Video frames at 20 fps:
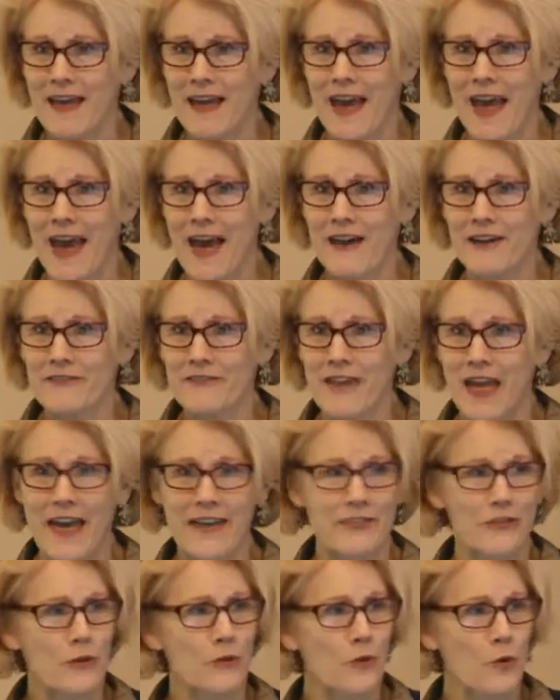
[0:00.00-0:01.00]
have
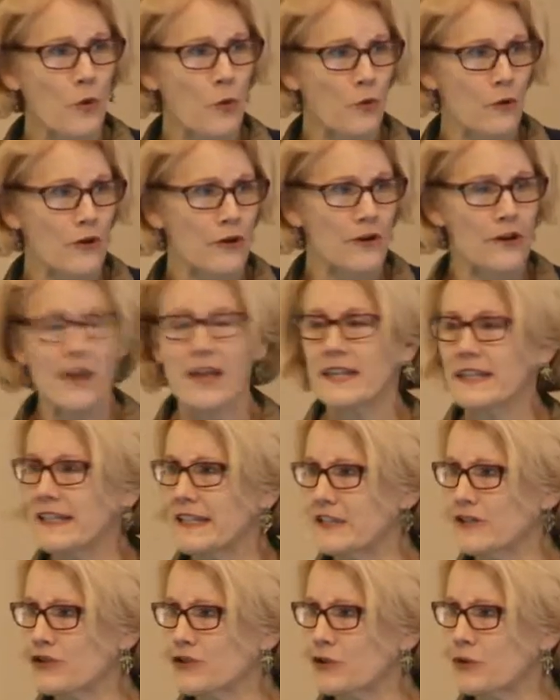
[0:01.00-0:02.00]
at their core an
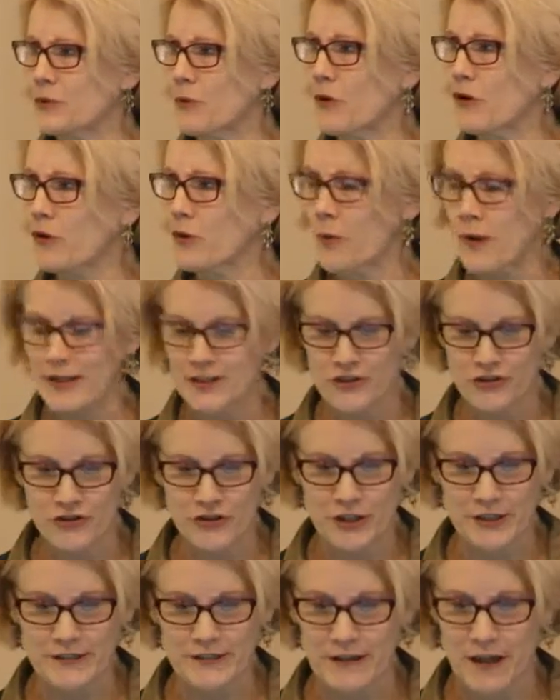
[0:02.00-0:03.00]
issue or
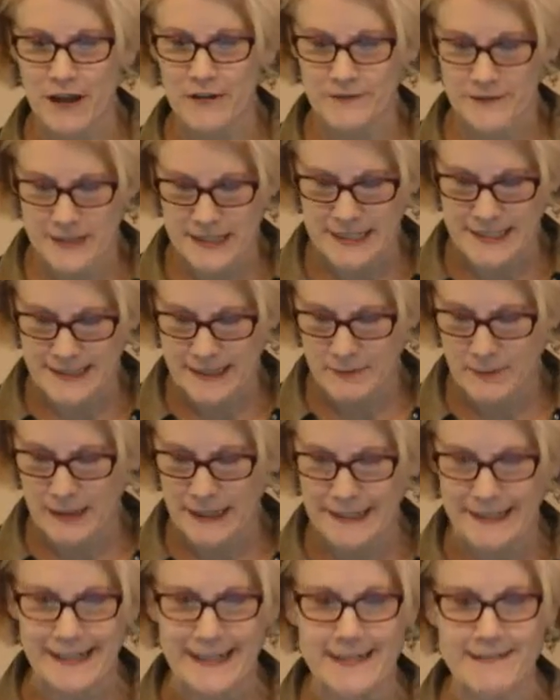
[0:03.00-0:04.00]
question of
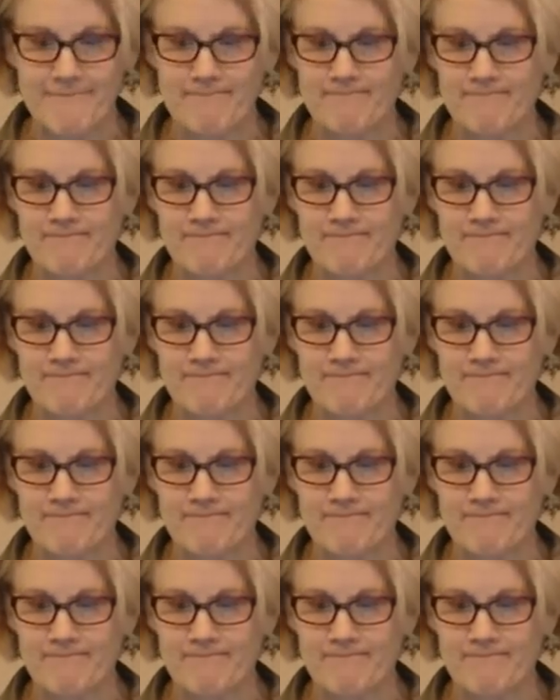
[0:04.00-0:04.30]
disability.